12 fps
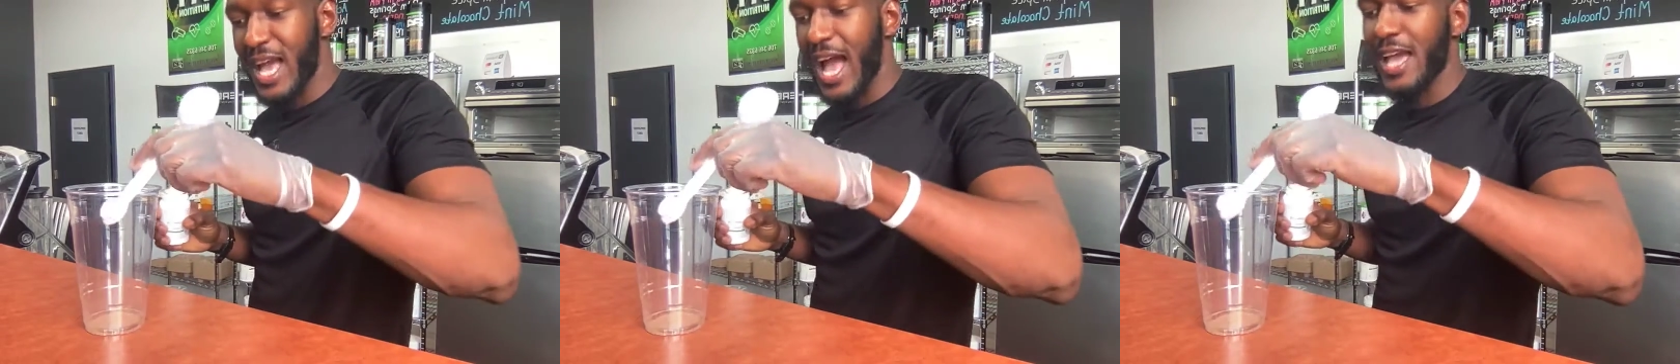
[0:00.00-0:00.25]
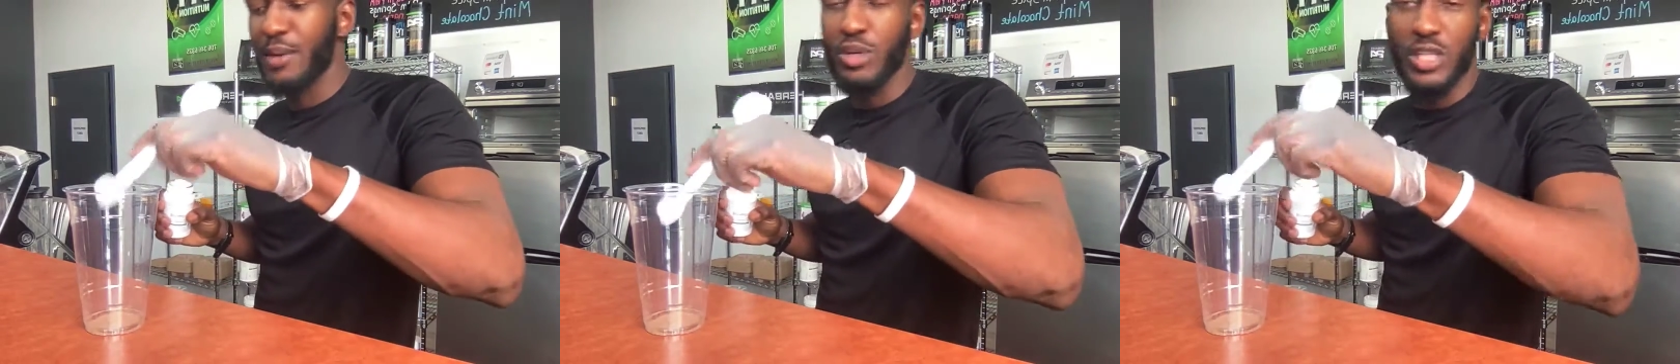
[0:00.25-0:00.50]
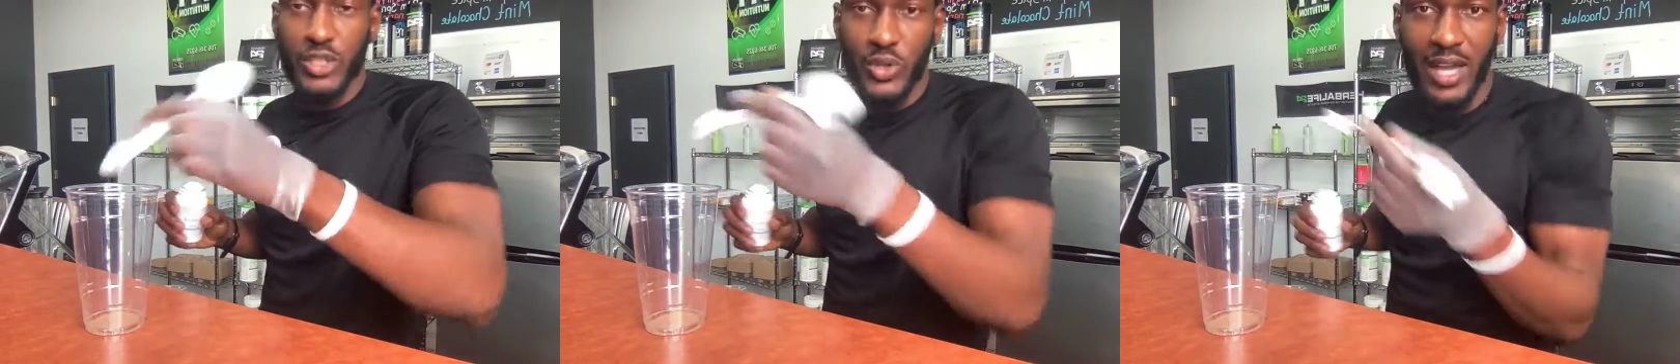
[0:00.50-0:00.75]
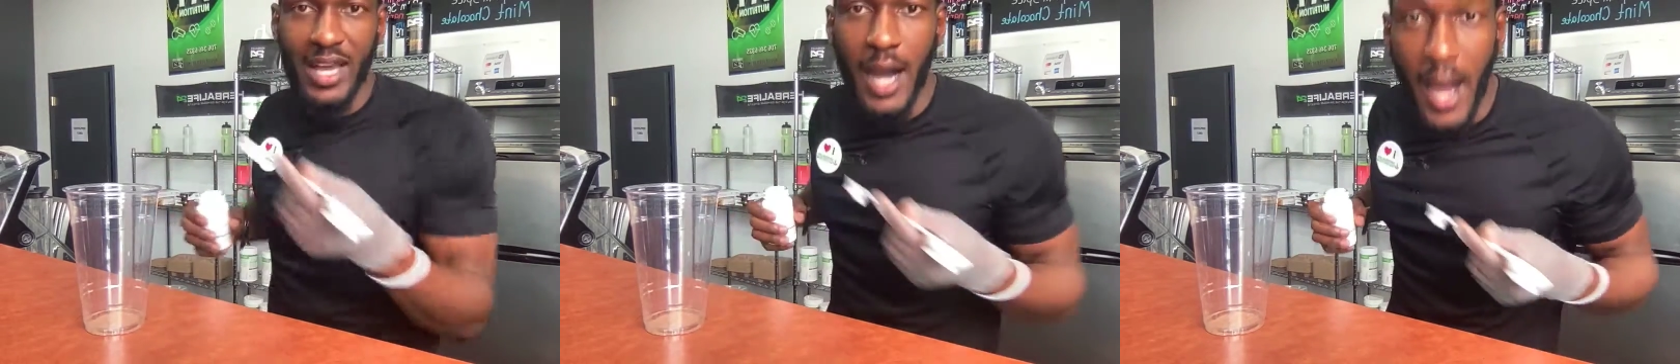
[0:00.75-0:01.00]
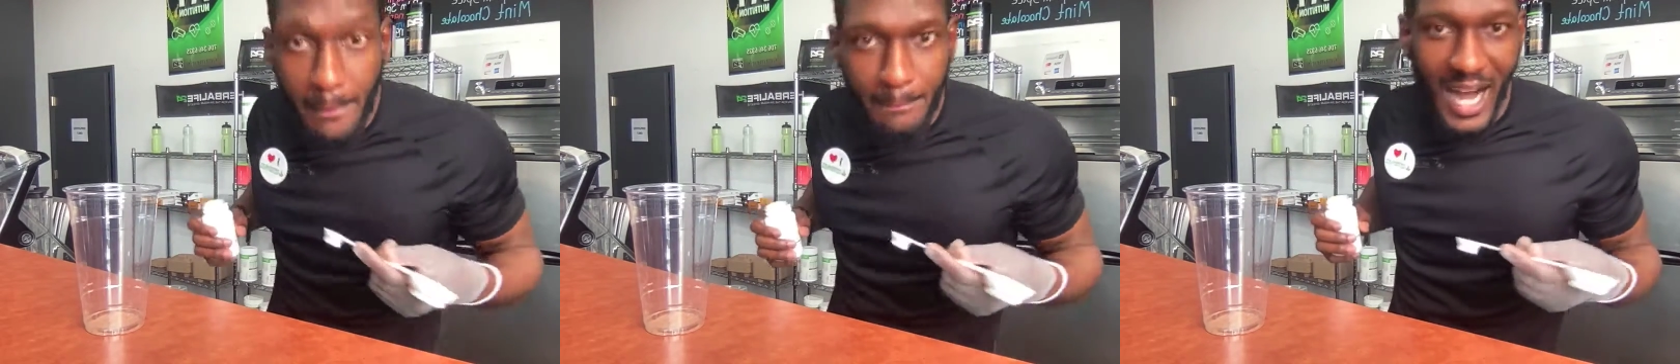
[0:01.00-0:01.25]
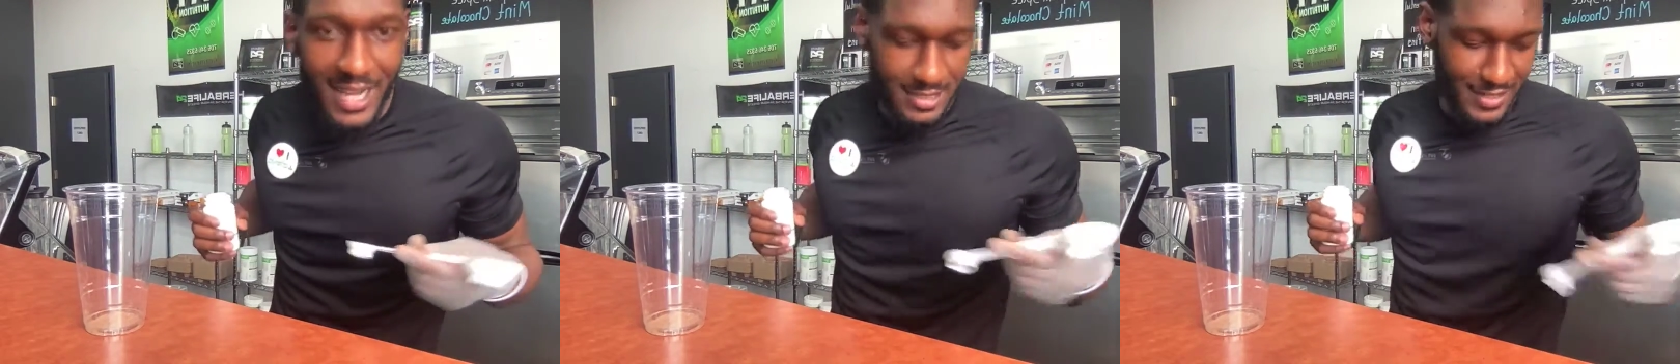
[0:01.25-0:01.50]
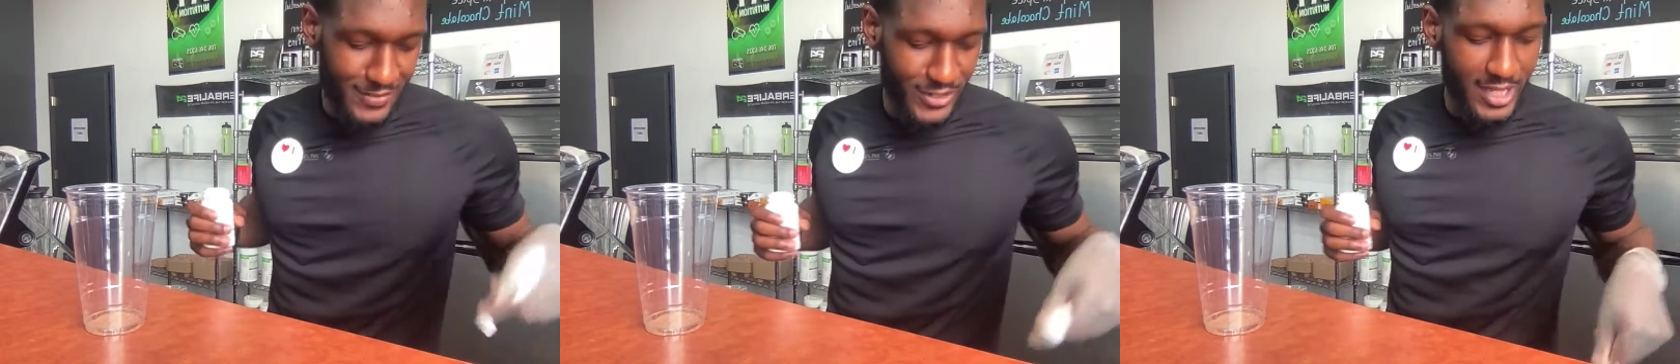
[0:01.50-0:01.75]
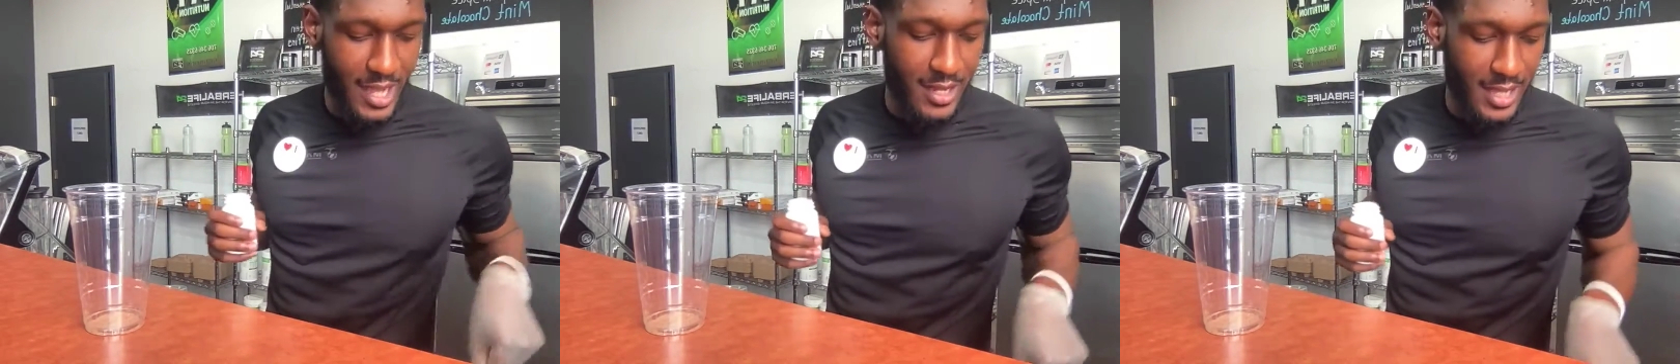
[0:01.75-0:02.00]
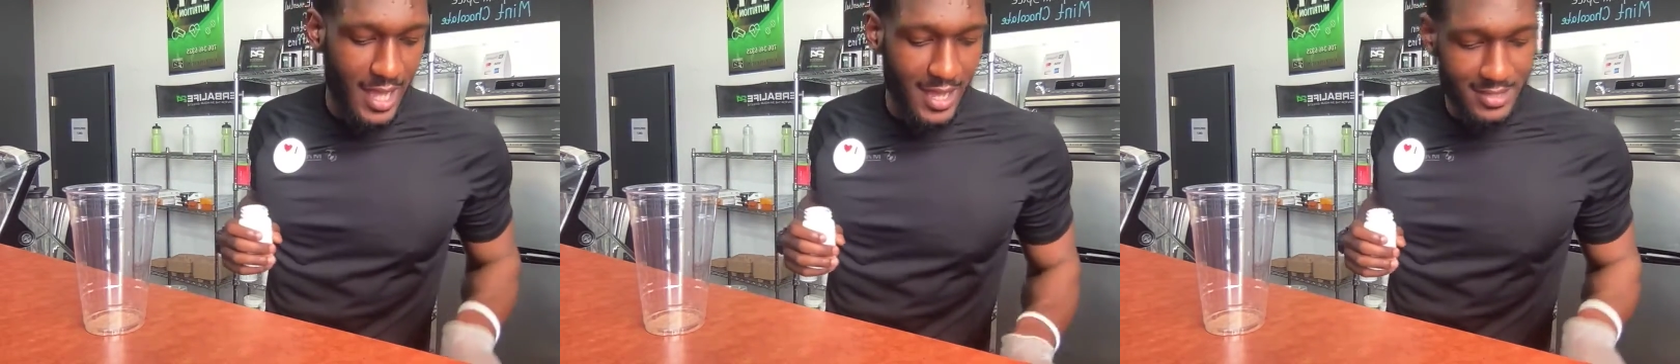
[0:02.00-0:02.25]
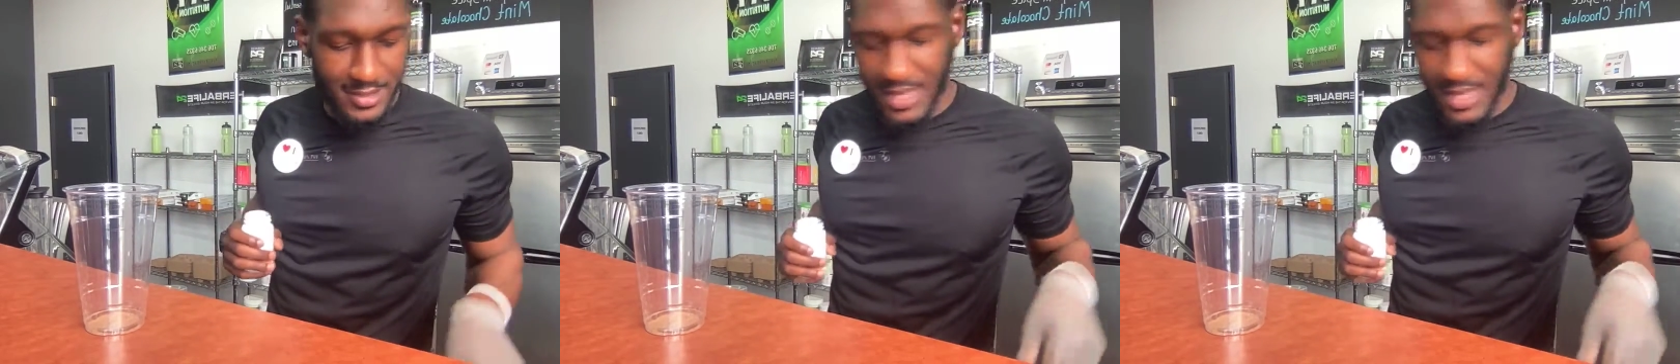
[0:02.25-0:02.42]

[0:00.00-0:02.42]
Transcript: I am gonna do an unboxing for y'all, guys.